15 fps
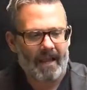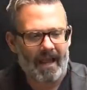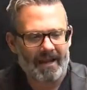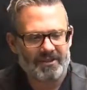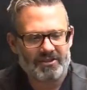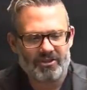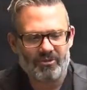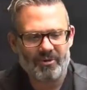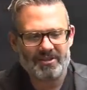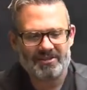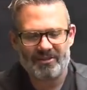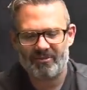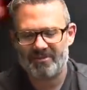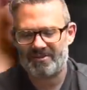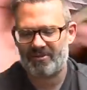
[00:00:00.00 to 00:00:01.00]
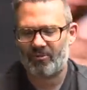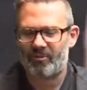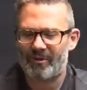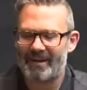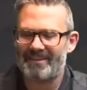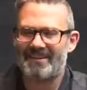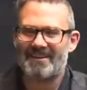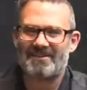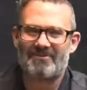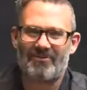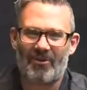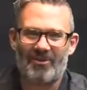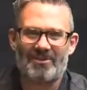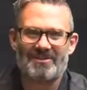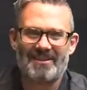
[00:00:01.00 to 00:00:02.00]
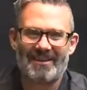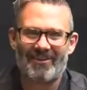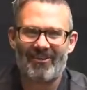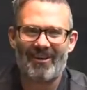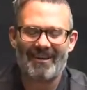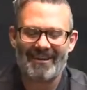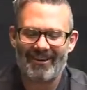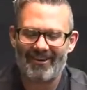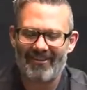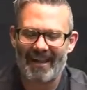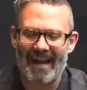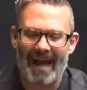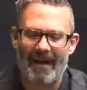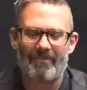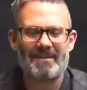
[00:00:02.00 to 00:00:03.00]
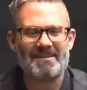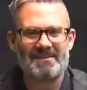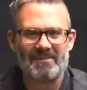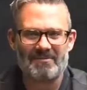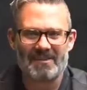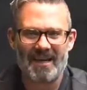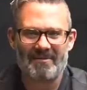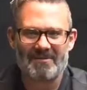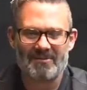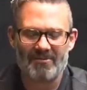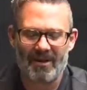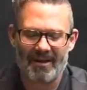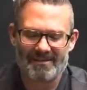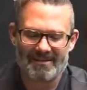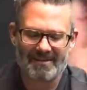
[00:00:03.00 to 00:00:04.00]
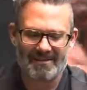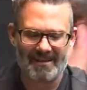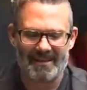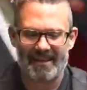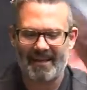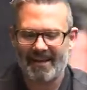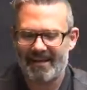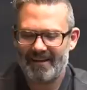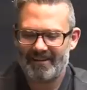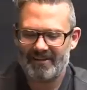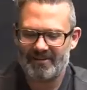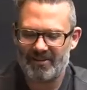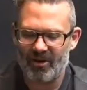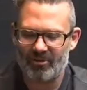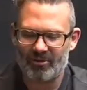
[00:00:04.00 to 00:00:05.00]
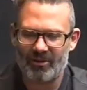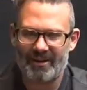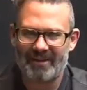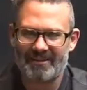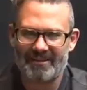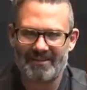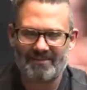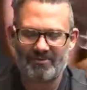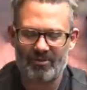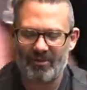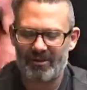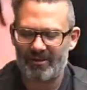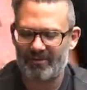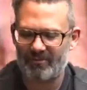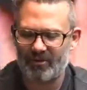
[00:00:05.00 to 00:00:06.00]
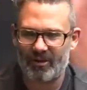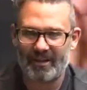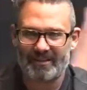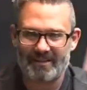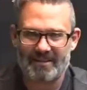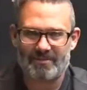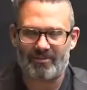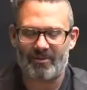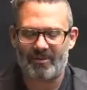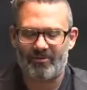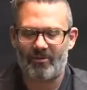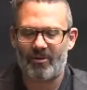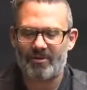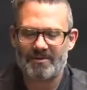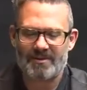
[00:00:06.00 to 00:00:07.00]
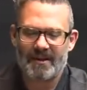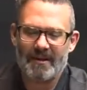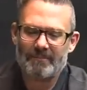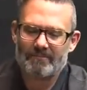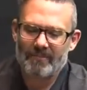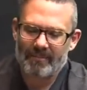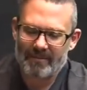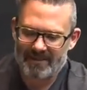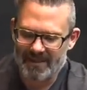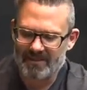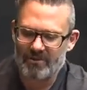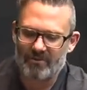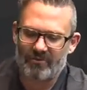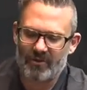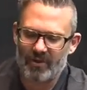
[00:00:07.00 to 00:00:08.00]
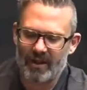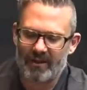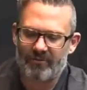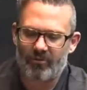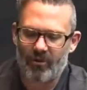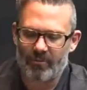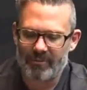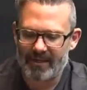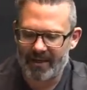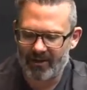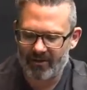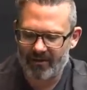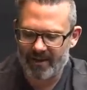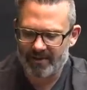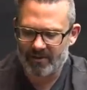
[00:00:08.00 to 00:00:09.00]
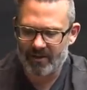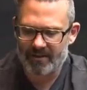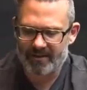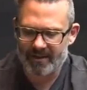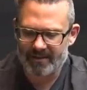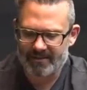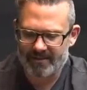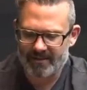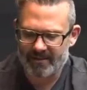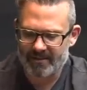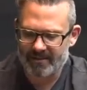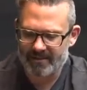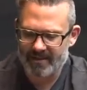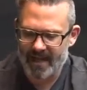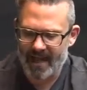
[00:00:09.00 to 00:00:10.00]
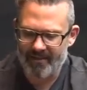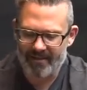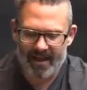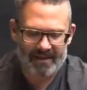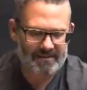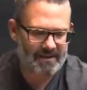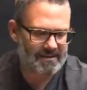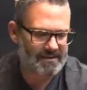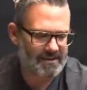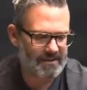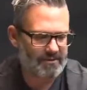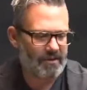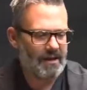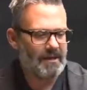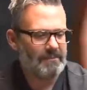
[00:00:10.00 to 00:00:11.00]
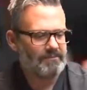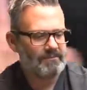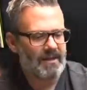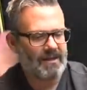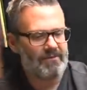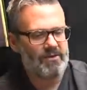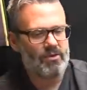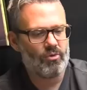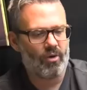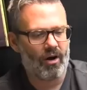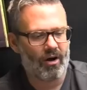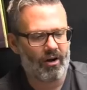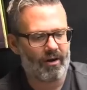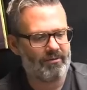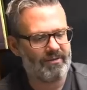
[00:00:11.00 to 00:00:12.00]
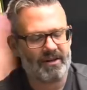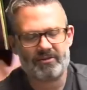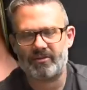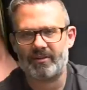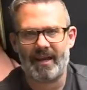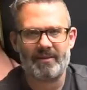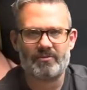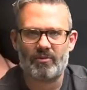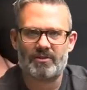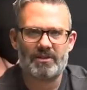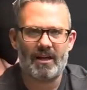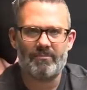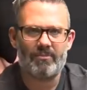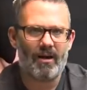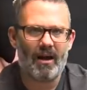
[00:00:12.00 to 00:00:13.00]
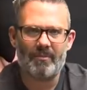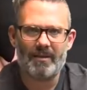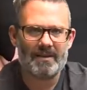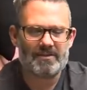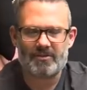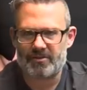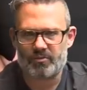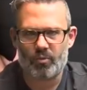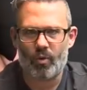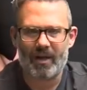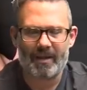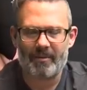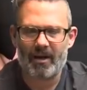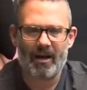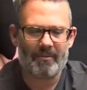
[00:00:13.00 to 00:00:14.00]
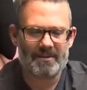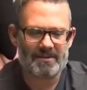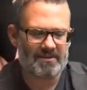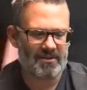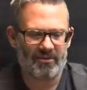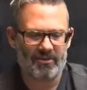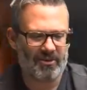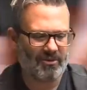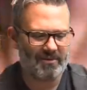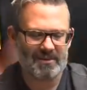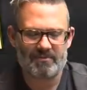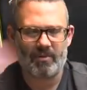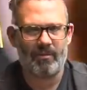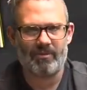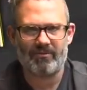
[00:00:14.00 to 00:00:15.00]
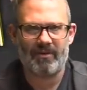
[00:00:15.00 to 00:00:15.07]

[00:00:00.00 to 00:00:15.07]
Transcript: I do wish there was a read this first sticker on here. That happens sometimes in boxes. Like, don't look at this book, look at this book first. Because I do feel like for a beginner, that's a great thing to, to have access to. If you are a veteran Games Workshop hobbyist or just wargaming hobbyist in general, though, it's probably